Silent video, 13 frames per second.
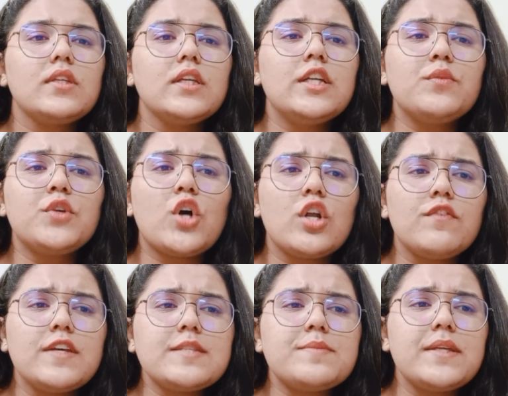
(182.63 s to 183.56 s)
It would
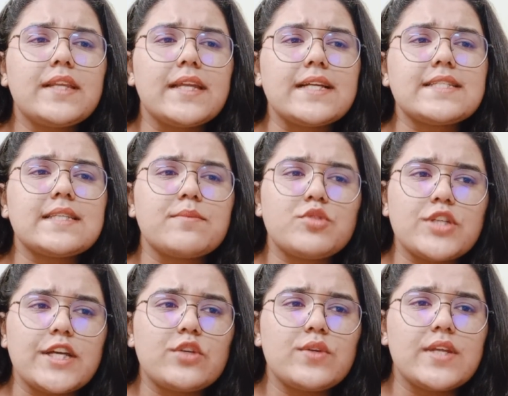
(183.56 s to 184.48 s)
always be read
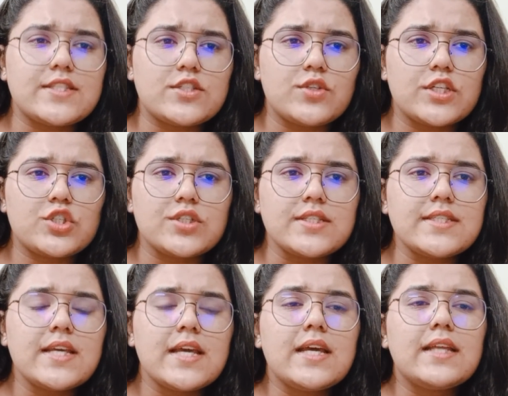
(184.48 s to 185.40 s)
subject to
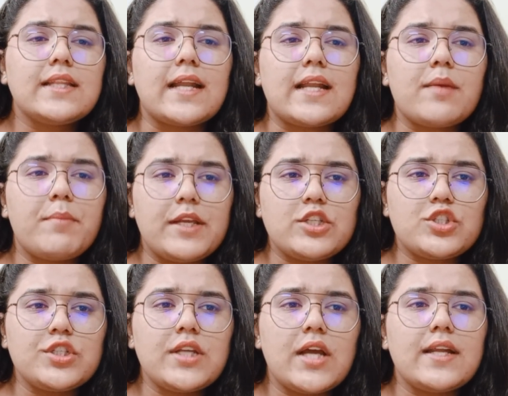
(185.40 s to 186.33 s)
restrictions that are
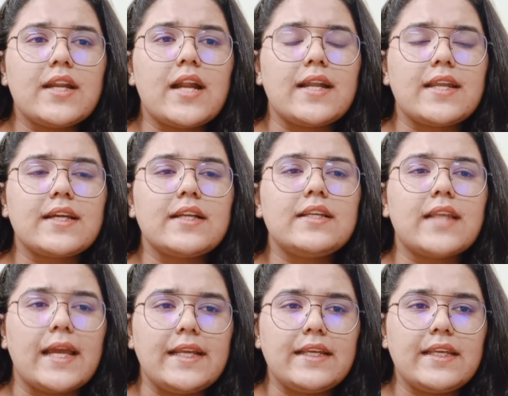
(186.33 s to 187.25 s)
mentioned under Article
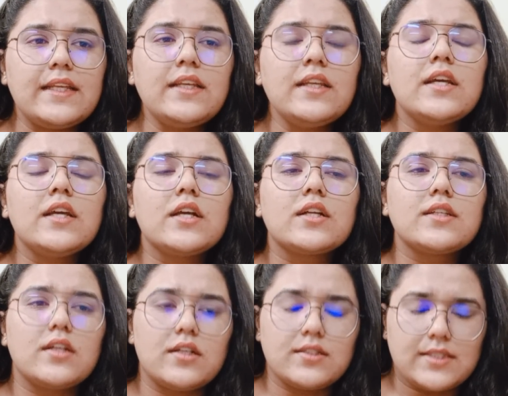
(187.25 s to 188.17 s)
19,
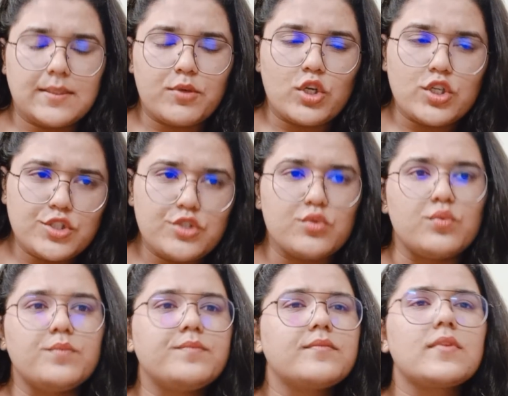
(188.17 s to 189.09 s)
Subclause
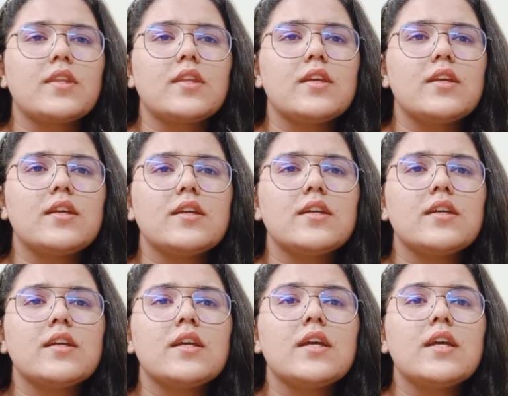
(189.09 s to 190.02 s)
2.
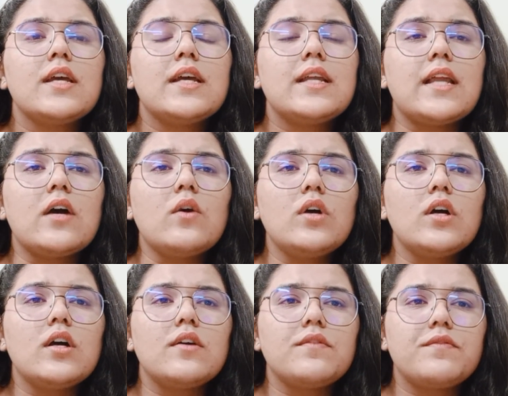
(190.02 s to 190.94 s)
Now,
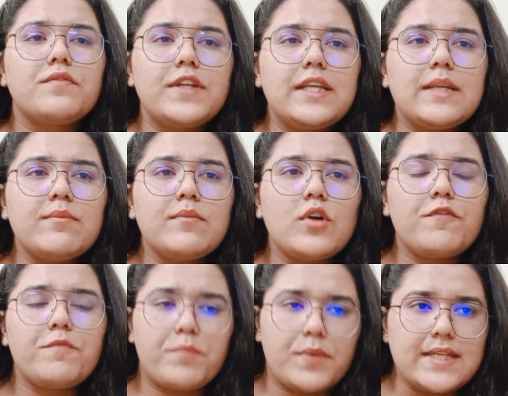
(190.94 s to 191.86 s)
freedom
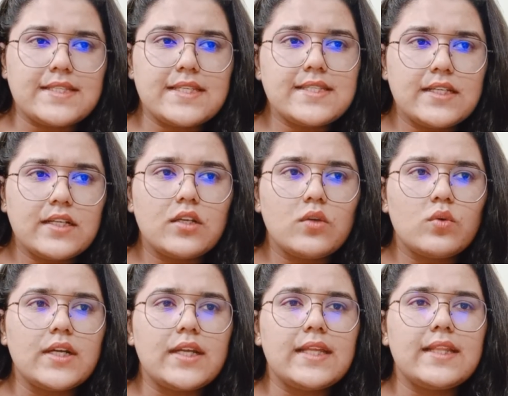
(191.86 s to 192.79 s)
of press is
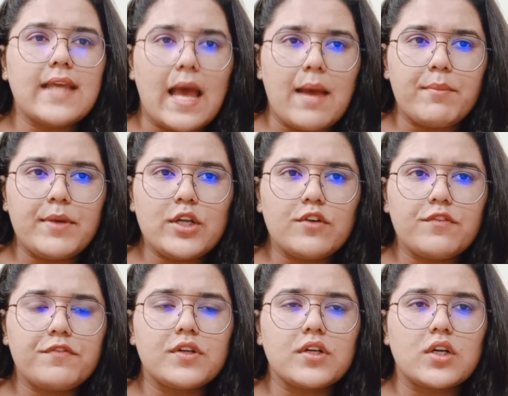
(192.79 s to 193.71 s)
included in the ambit
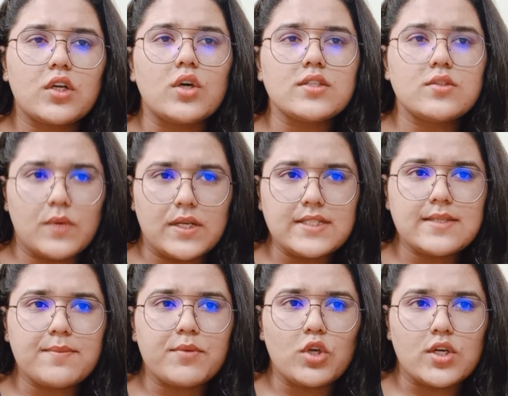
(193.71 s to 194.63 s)
of Clause 1,
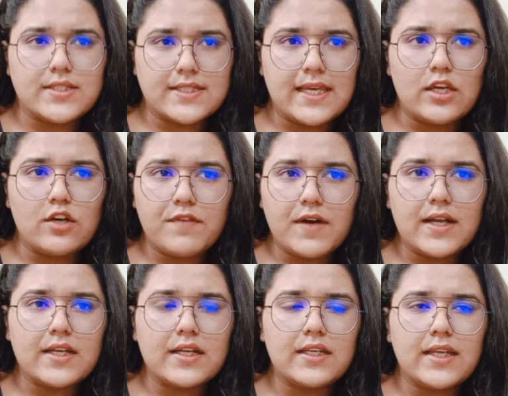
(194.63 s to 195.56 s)
Subclause A of
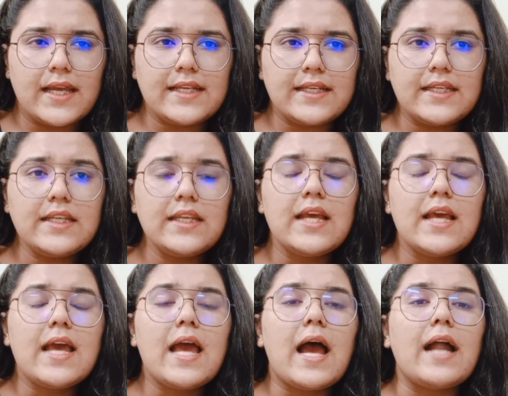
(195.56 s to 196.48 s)
Article 19,
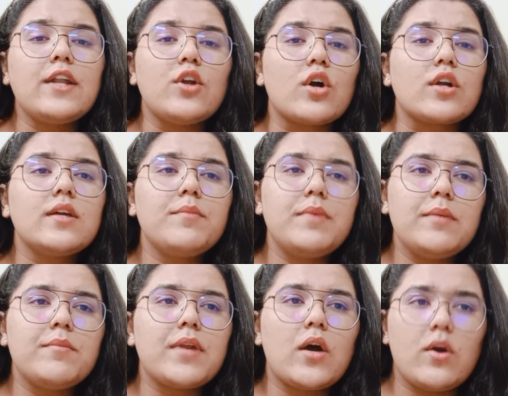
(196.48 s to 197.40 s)
and Dr.
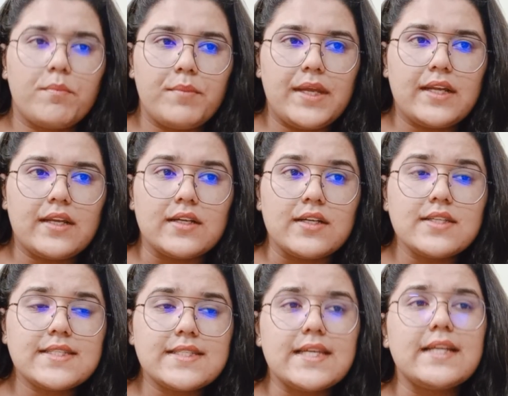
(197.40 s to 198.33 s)
Bhimrao
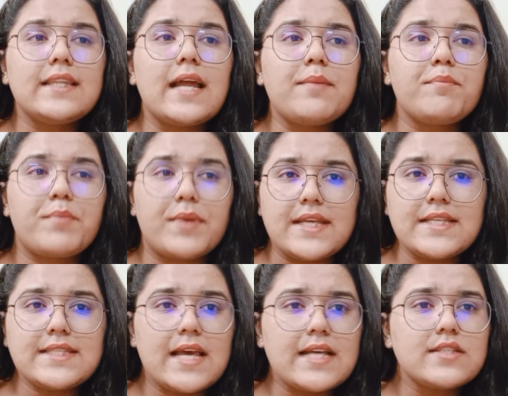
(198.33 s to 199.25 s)
Ambedkar said that
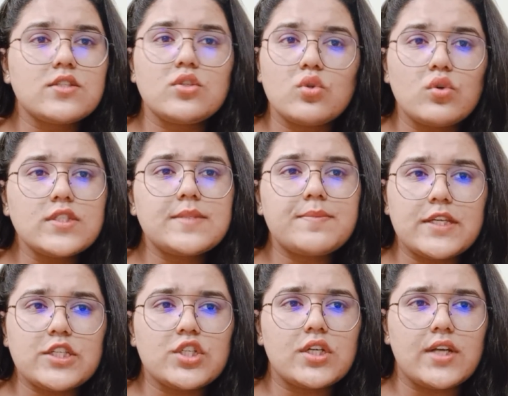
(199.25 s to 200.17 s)
press has no
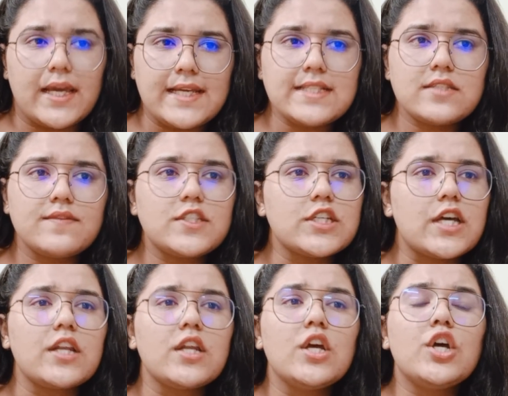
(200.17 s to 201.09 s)
special rights which
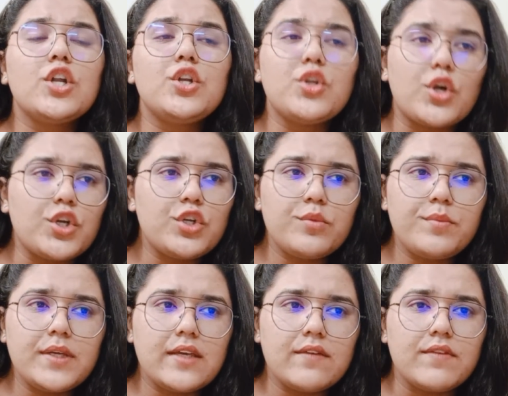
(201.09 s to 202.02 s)
are not to
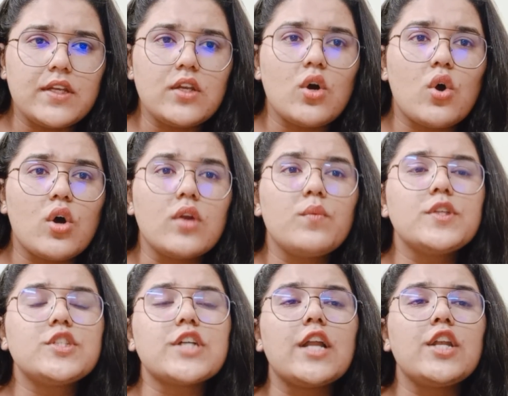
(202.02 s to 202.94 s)
be given or
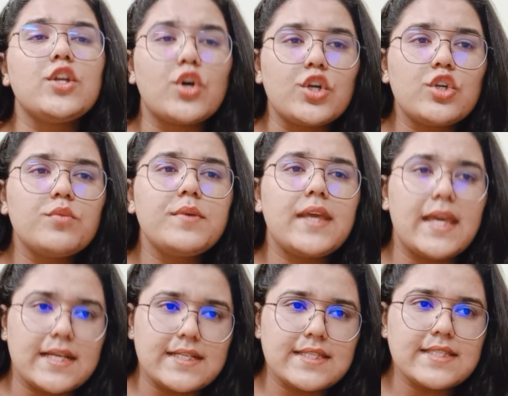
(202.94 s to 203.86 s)
which are not to
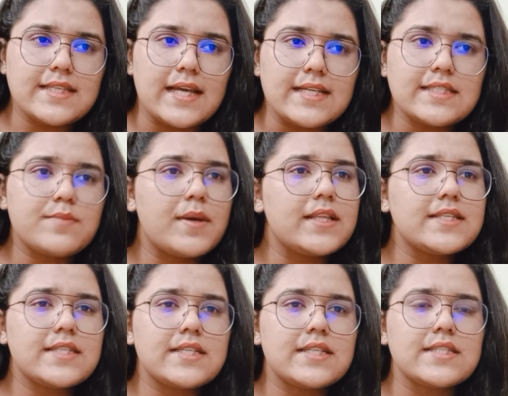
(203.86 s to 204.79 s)
be exercised by the
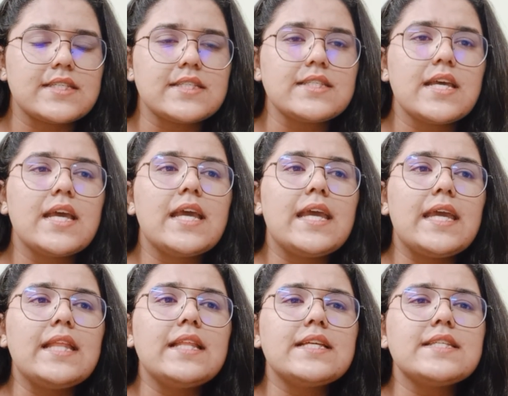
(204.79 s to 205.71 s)
citizens
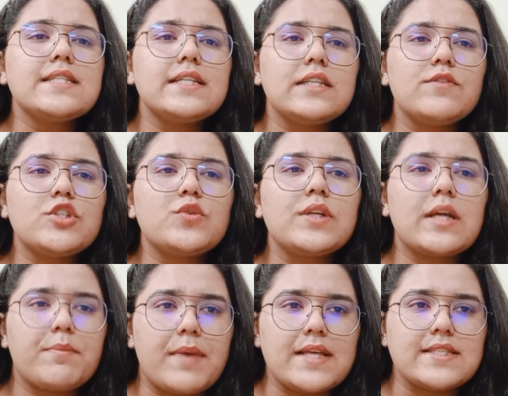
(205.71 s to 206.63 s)
in his individual
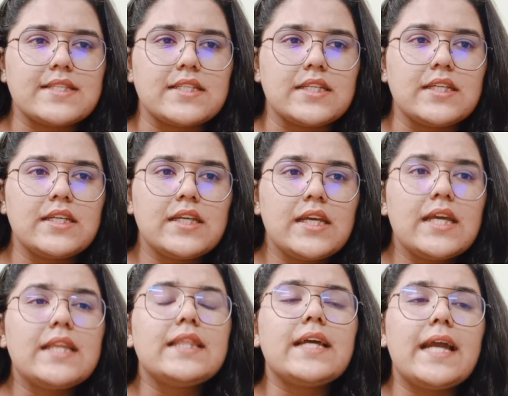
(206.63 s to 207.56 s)
capacity.
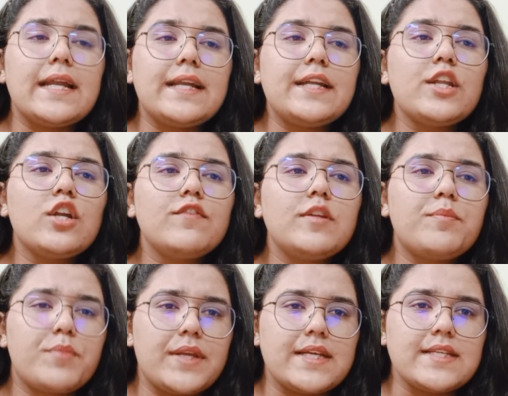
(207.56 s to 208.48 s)
The editor of
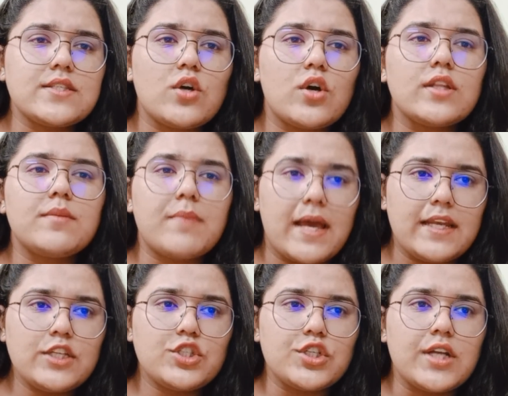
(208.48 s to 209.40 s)
the press or the
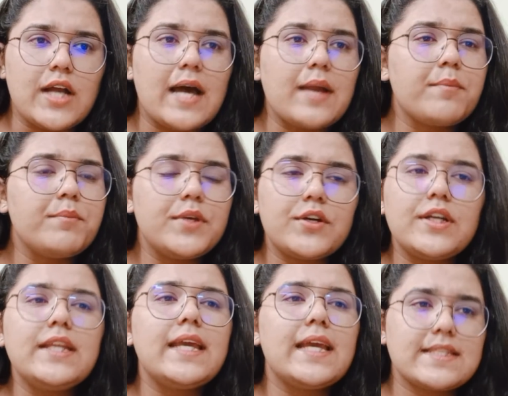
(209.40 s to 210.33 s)
manager are
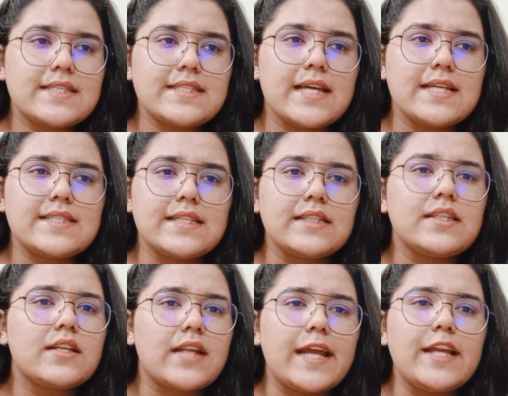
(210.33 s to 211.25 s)
merely exercising
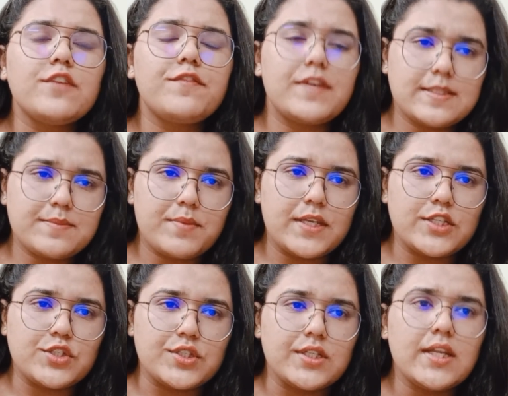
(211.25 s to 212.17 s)
the right of
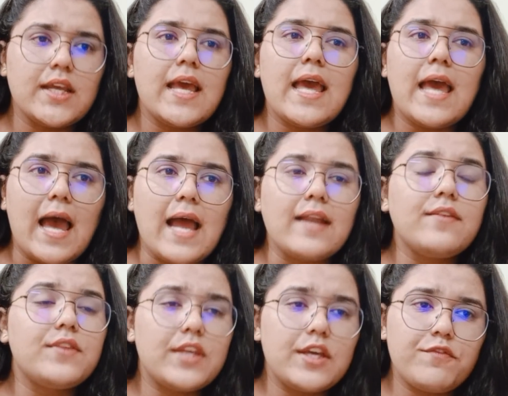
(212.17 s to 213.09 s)
expression
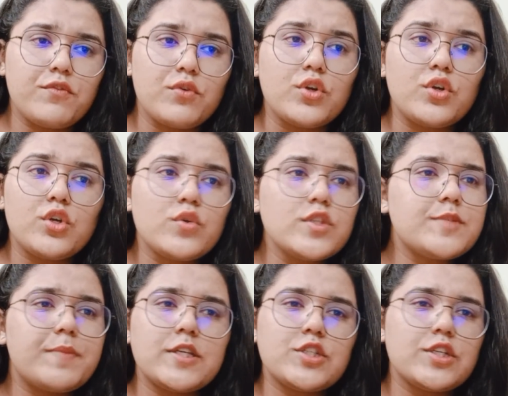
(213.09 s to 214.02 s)
and therefore no
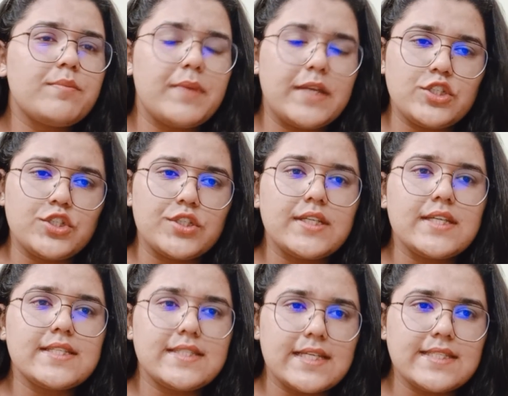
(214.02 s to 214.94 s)
special mention
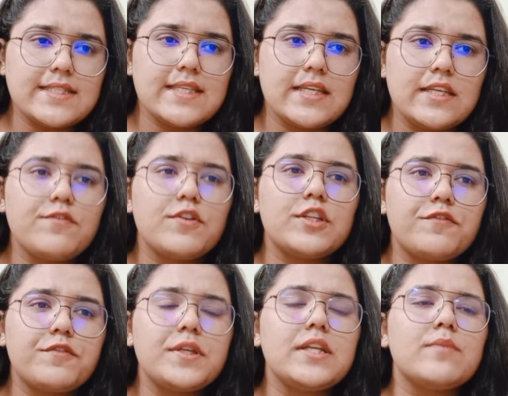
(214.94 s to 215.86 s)
is necessary for
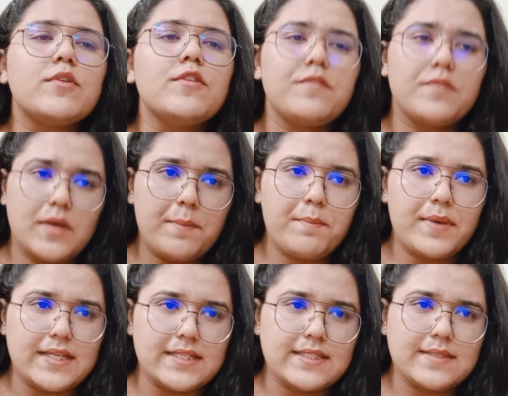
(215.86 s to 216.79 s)
the freedom of
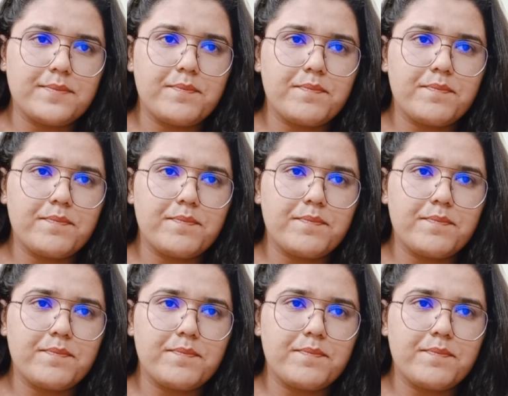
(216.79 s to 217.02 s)
press.